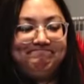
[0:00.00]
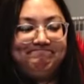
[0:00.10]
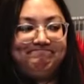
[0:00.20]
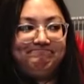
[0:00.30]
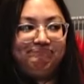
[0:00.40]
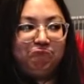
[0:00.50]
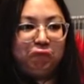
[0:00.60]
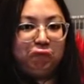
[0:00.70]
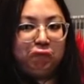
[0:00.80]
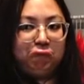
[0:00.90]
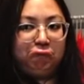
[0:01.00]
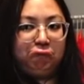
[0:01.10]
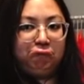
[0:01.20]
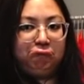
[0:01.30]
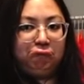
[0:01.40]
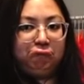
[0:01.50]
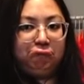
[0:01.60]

[no speech]